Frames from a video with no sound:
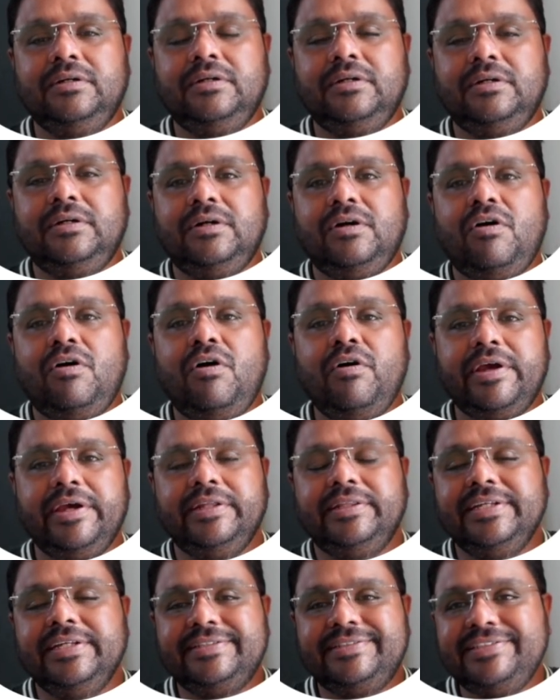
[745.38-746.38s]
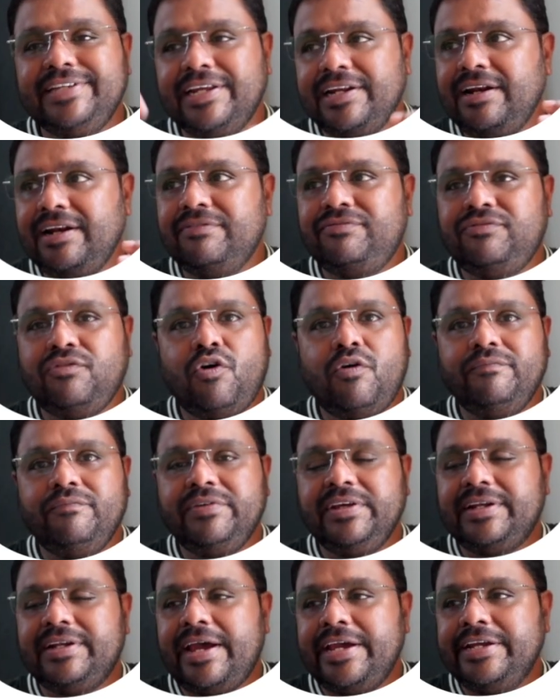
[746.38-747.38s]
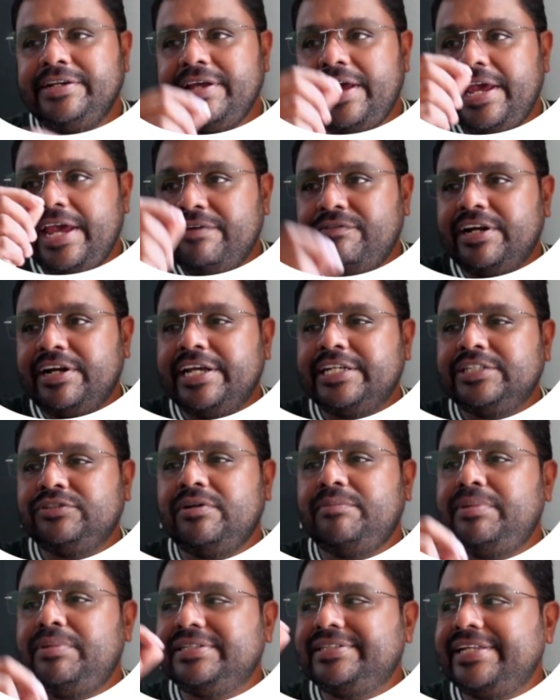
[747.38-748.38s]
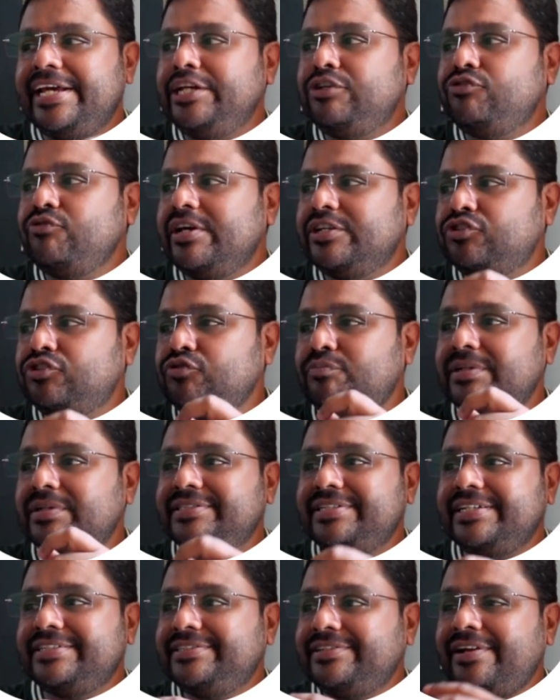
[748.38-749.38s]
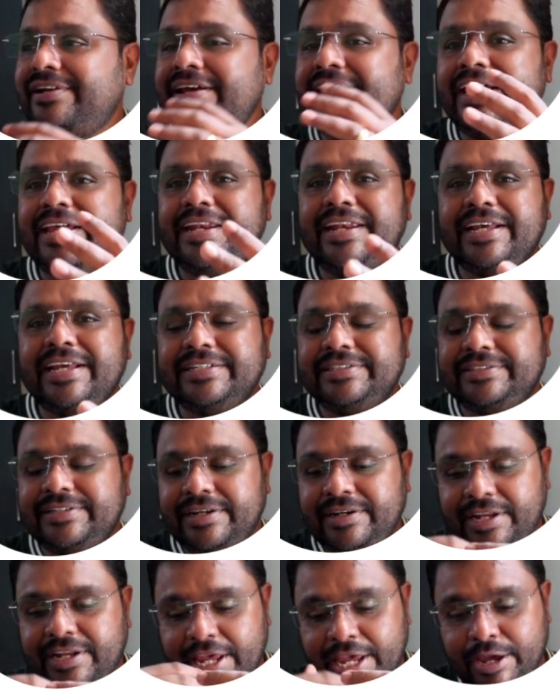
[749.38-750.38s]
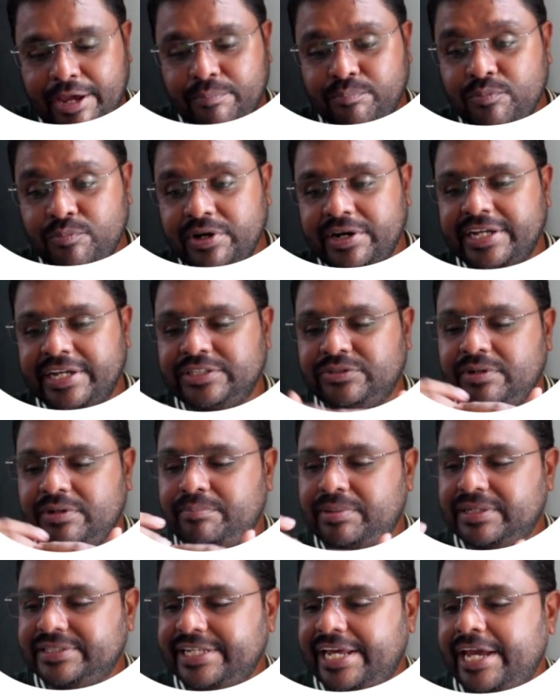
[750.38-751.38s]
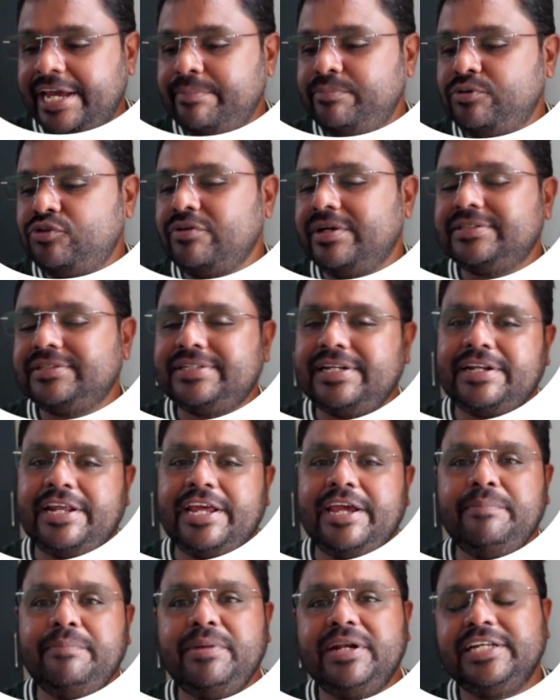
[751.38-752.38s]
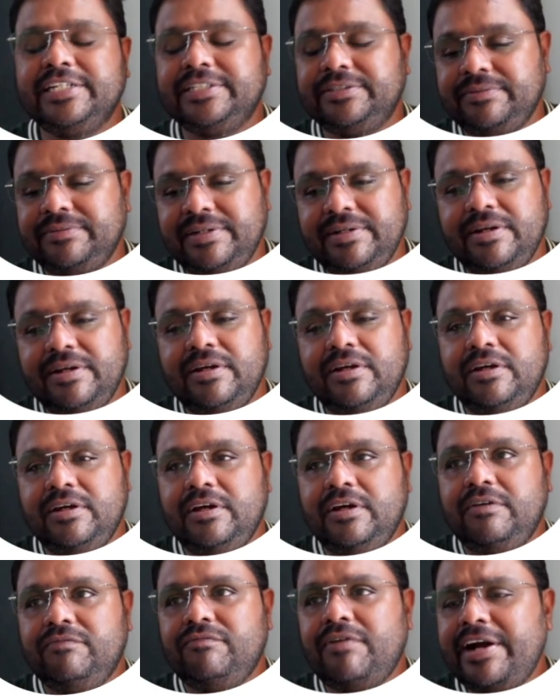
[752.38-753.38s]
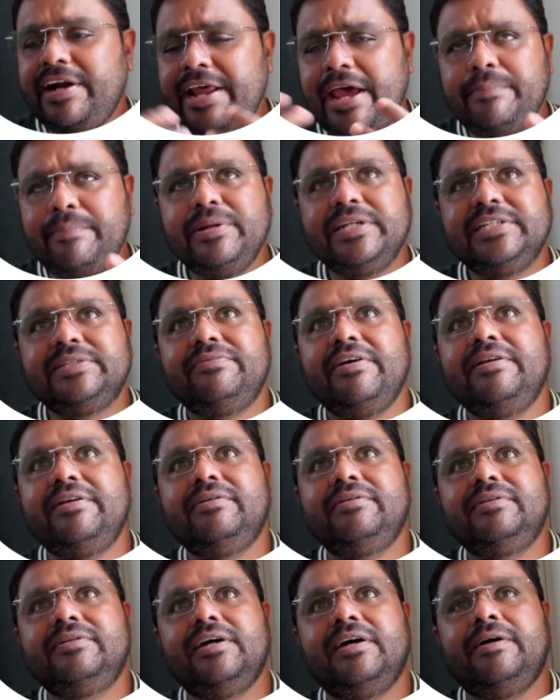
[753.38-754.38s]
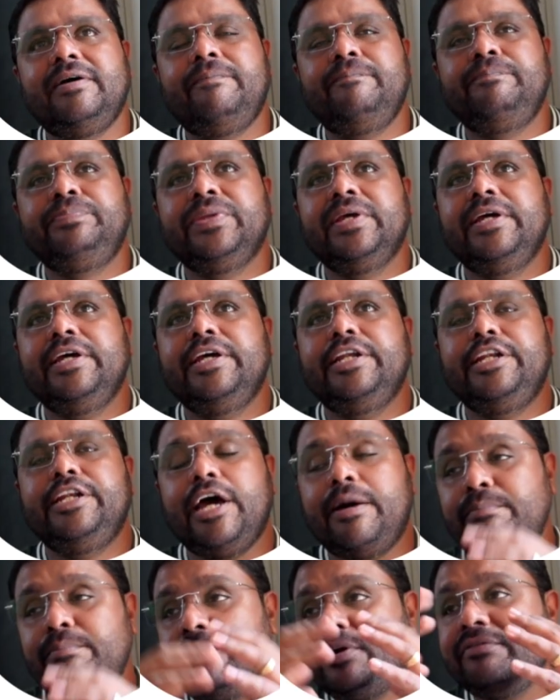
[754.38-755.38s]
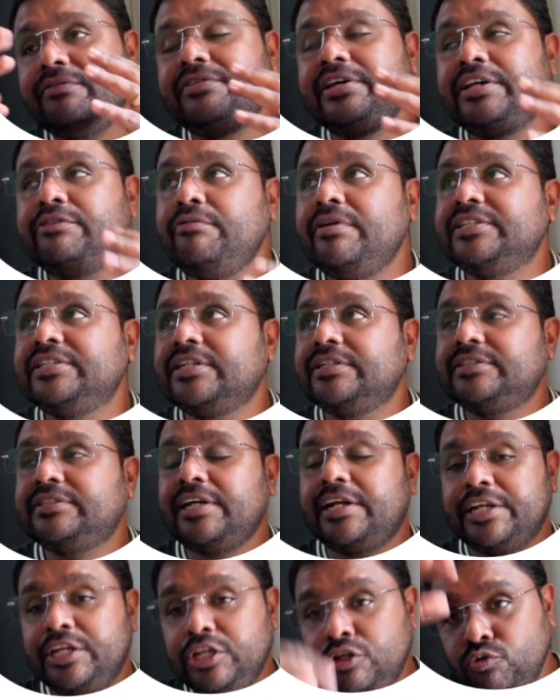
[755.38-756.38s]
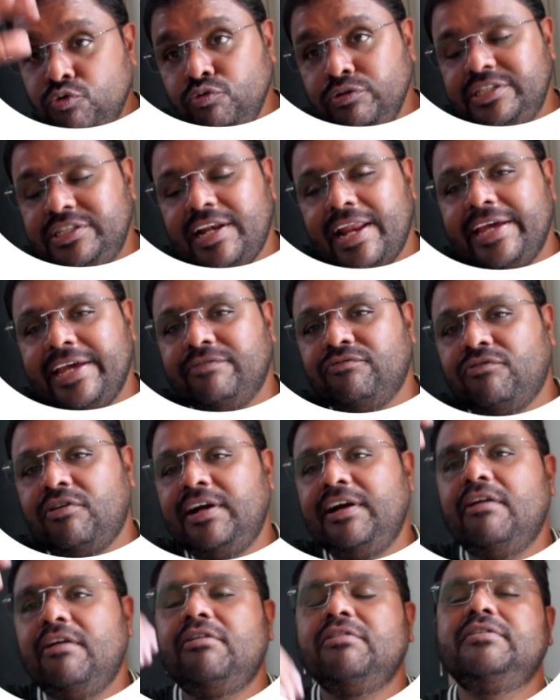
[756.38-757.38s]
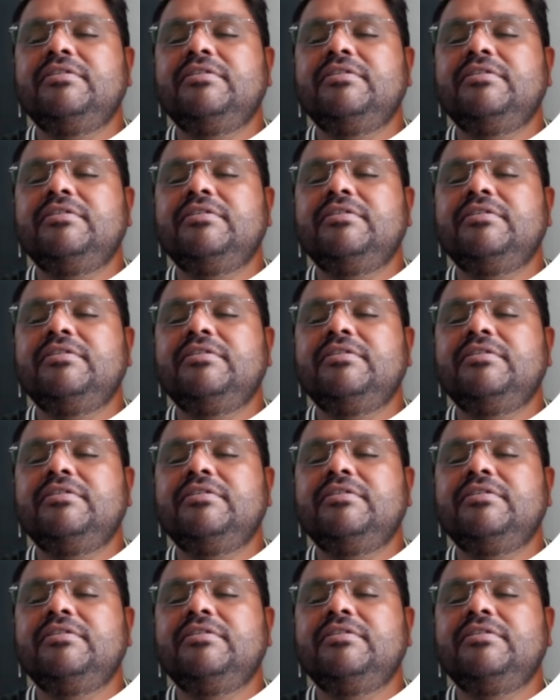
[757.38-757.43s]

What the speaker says: Okay, this general form we write a1 x1 plus a2 x2 plus etc. an xn, am1 x1 plus am2 etc. amn x1. What happens when the number of equations are huge, like 1 log,